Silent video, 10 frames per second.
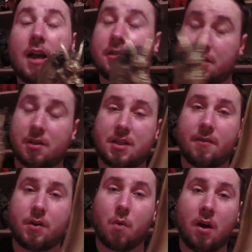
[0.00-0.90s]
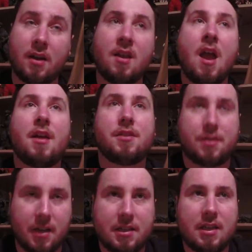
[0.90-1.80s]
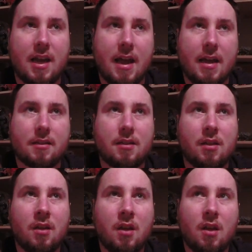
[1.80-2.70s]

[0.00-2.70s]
Godzilla 71, 68,